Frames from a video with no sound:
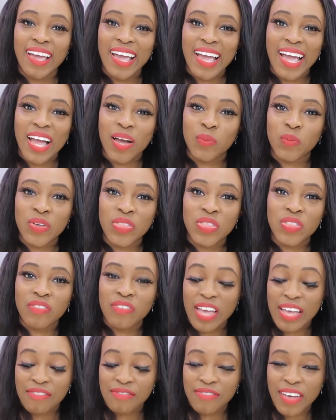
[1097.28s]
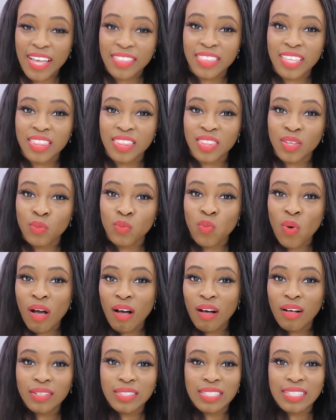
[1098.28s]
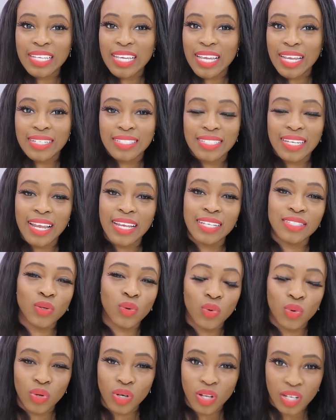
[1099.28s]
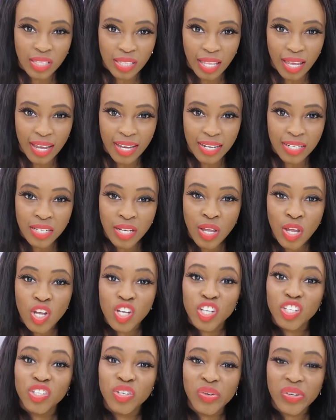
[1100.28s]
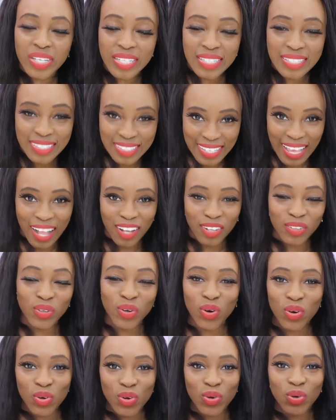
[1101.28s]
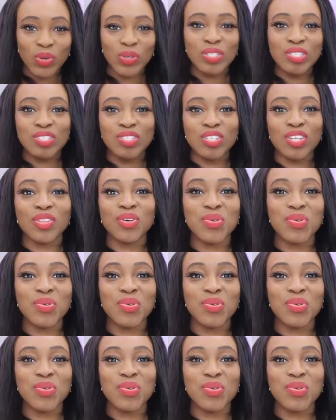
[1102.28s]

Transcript: And with the fact that the world and the internet is all online, you can sell your course to the